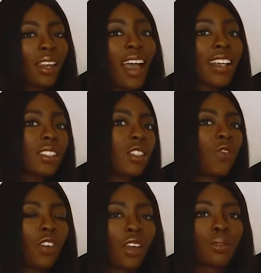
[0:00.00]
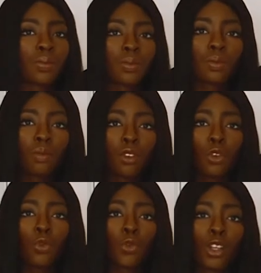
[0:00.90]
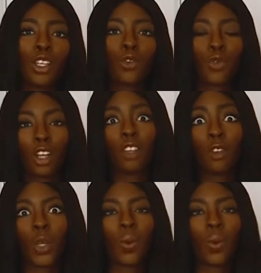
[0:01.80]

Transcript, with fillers: and has to just fit really, really, really